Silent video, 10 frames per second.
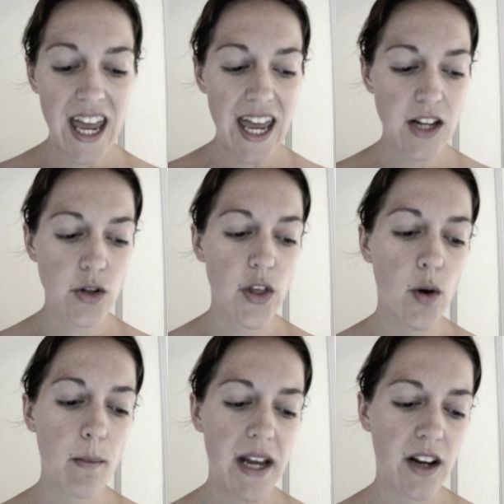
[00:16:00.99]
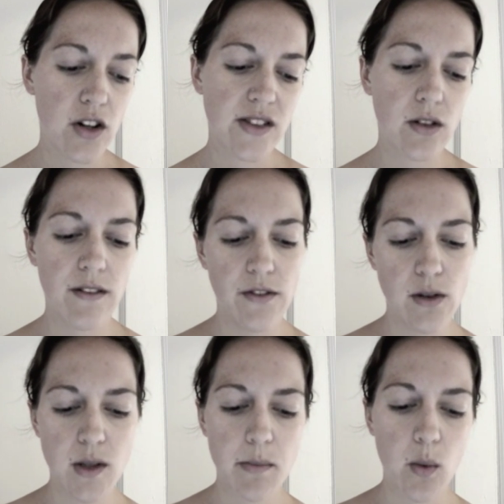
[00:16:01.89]
and although many are still
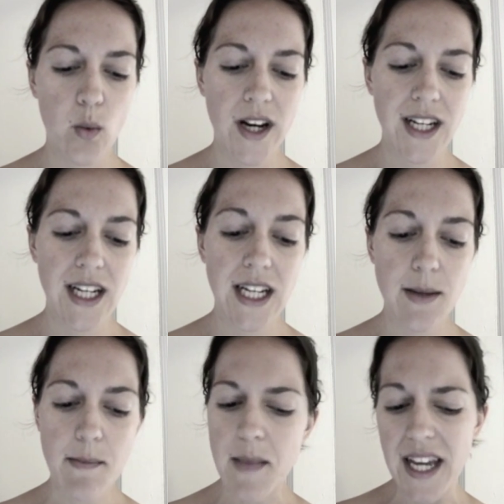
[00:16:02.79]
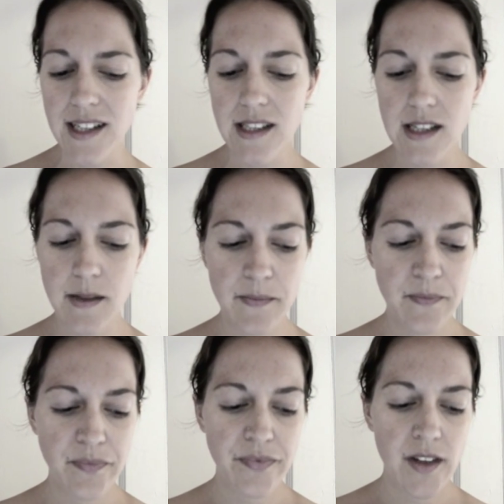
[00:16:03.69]
confused about what it means,
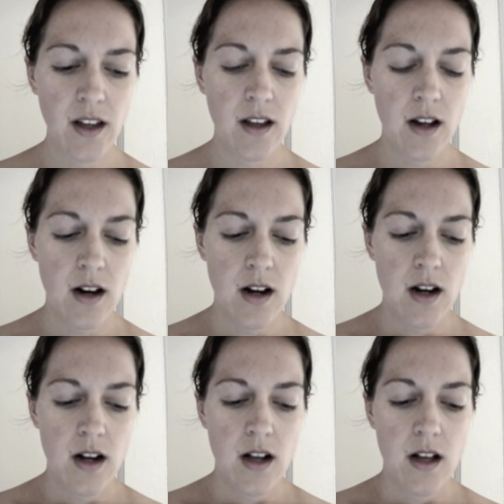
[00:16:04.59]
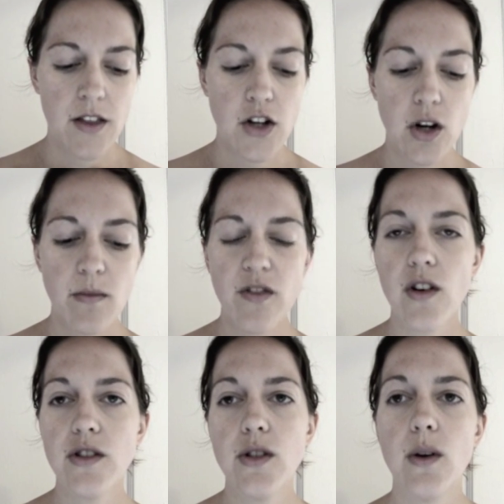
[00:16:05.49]
the term
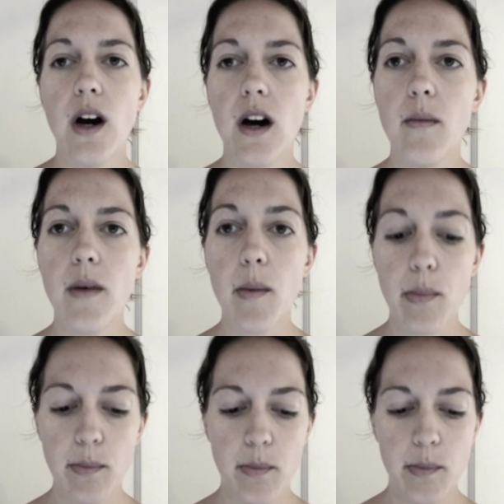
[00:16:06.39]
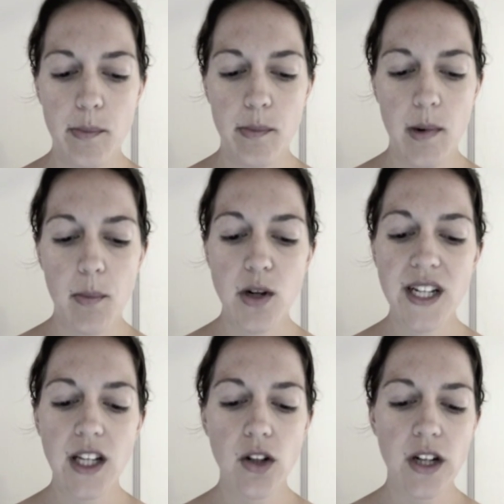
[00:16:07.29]
refers to a
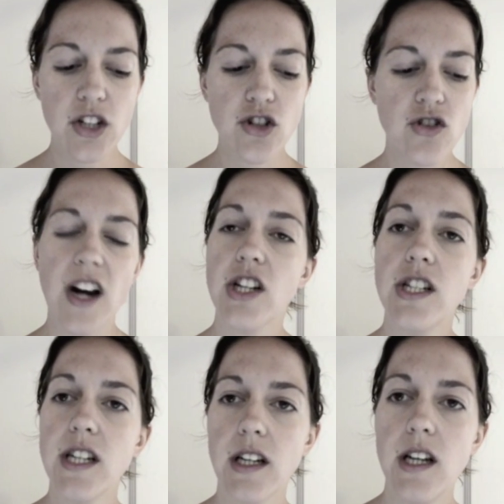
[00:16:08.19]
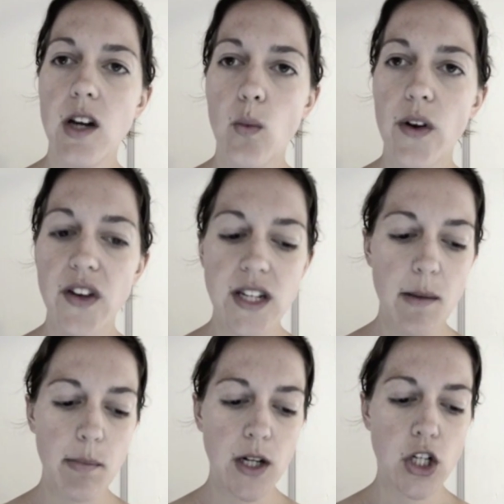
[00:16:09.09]
particular extraction technique where the
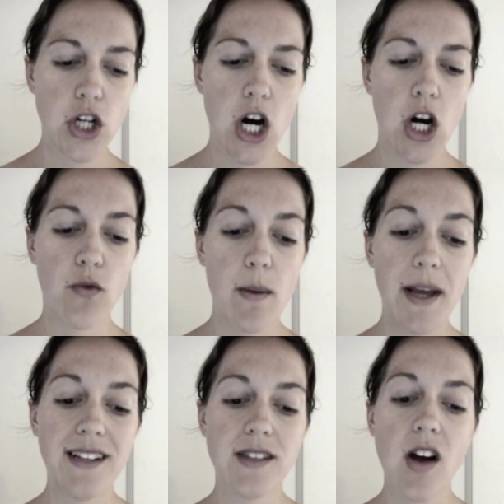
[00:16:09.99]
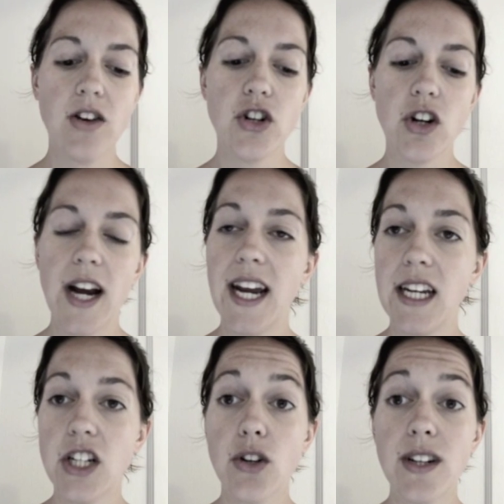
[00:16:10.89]
temperature remains under 80
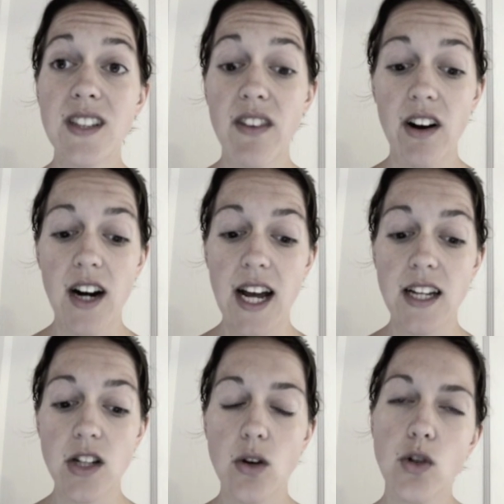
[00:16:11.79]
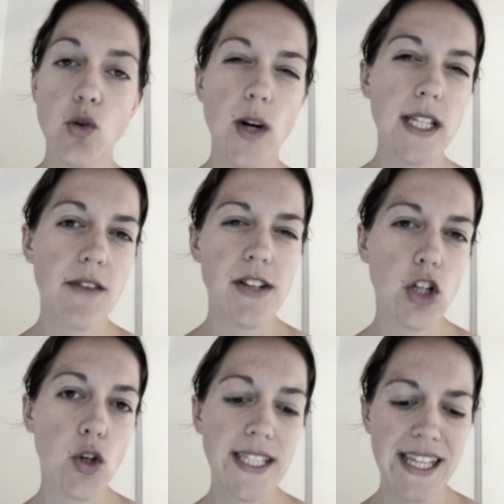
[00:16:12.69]
degrees Fahrenheit or 27
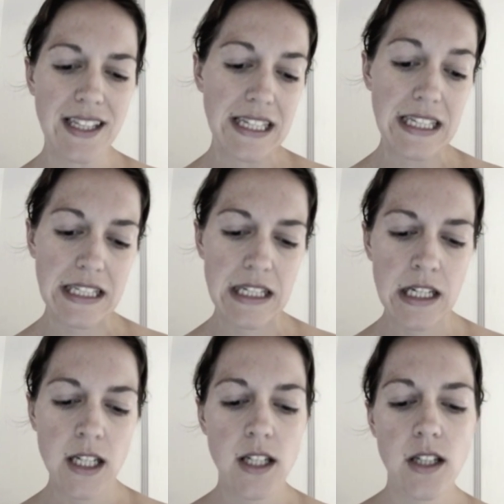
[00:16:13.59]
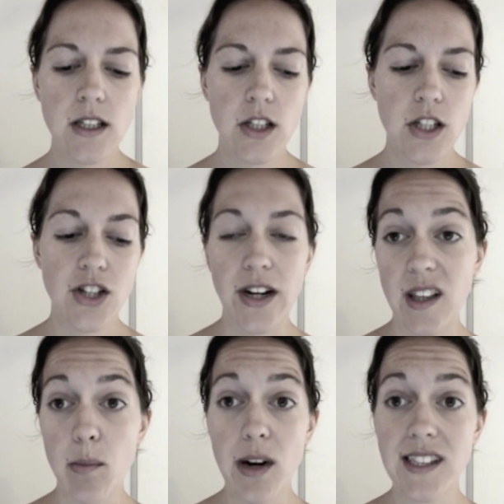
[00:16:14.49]
degrees Celsius during
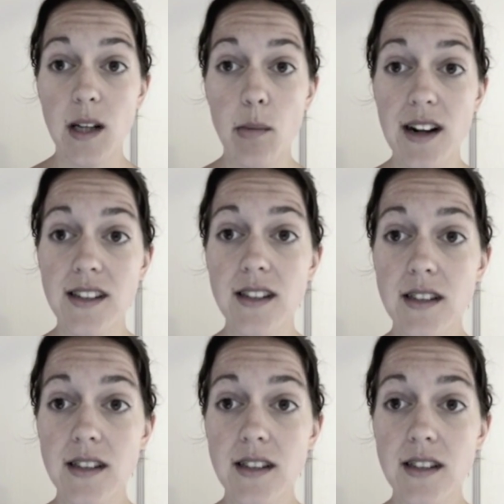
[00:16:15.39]
the pressing process.